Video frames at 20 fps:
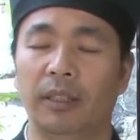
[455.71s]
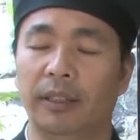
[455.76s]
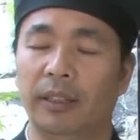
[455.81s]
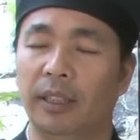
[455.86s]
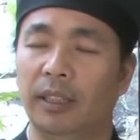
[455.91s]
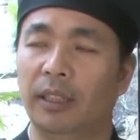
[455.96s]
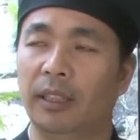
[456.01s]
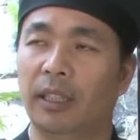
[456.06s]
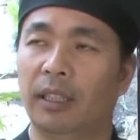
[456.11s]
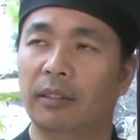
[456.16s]

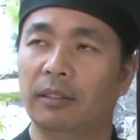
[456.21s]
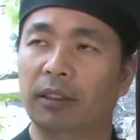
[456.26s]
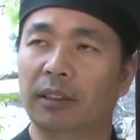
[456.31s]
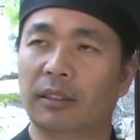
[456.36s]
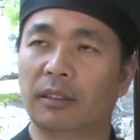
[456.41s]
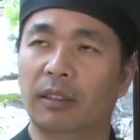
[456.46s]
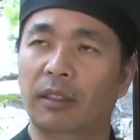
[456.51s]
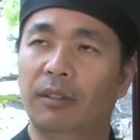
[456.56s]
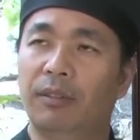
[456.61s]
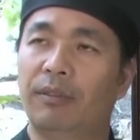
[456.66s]

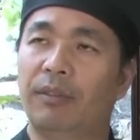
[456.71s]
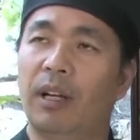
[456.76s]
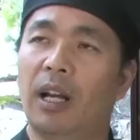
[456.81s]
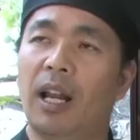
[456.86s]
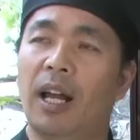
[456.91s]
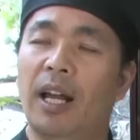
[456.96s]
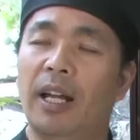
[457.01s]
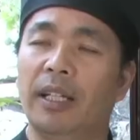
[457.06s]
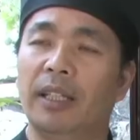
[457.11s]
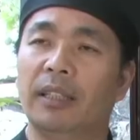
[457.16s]
10,000 of
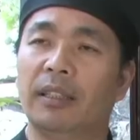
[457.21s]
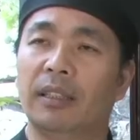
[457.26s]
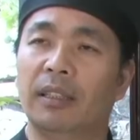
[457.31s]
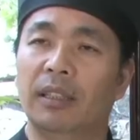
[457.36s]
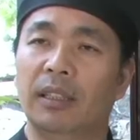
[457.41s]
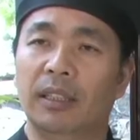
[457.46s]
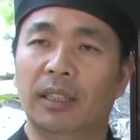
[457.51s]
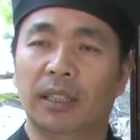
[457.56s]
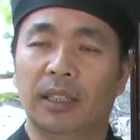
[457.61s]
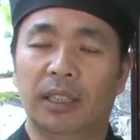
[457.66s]
light
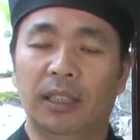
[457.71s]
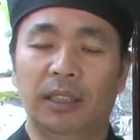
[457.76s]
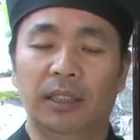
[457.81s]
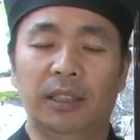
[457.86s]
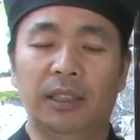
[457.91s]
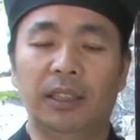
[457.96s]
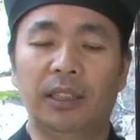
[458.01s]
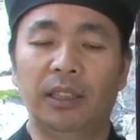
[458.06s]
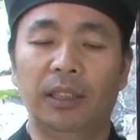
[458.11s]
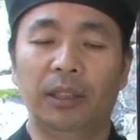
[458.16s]

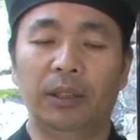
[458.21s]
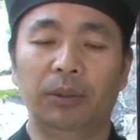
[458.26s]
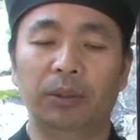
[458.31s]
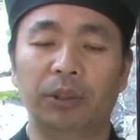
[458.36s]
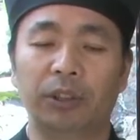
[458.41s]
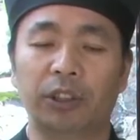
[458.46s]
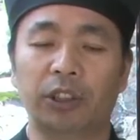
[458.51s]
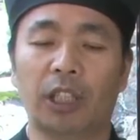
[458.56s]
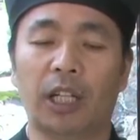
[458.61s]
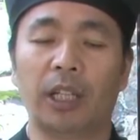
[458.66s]
continue
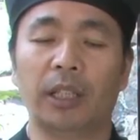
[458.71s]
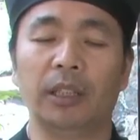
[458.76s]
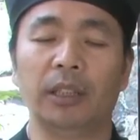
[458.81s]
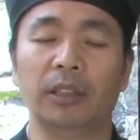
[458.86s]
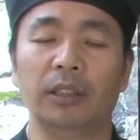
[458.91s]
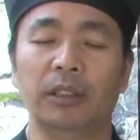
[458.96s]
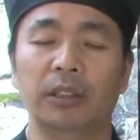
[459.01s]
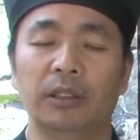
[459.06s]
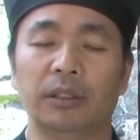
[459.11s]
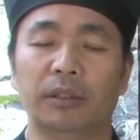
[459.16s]

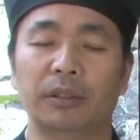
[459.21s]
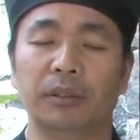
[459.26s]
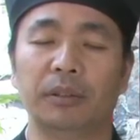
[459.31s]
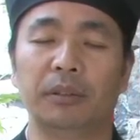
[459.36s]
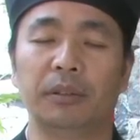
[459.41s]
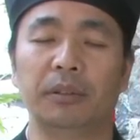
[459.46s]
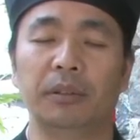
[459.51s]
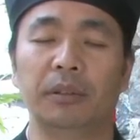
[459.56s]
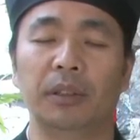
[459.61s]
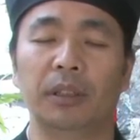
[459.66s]
shining
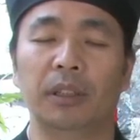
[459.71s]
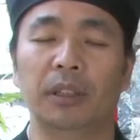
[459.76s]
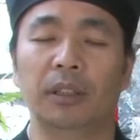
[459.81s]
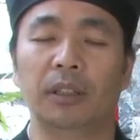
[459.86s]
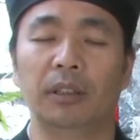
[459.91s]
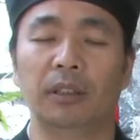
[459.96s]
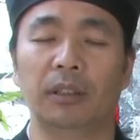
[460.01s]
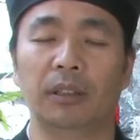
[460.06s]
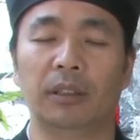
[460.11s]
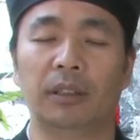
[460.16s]
through
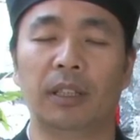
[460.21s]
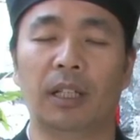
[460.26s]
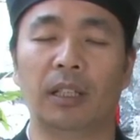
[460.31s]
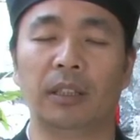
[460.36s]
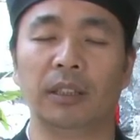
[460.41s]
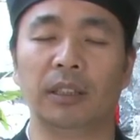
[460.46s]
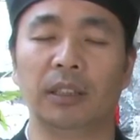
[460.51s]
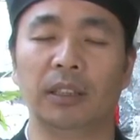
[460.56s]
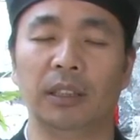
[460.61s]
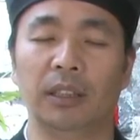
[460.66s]
your
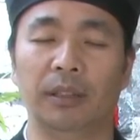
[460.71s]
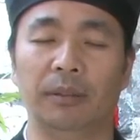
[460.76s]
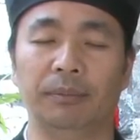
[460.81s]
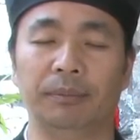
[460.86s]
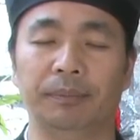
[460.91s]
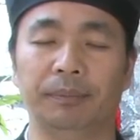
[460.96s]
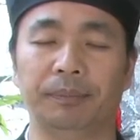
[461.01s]
Dantian.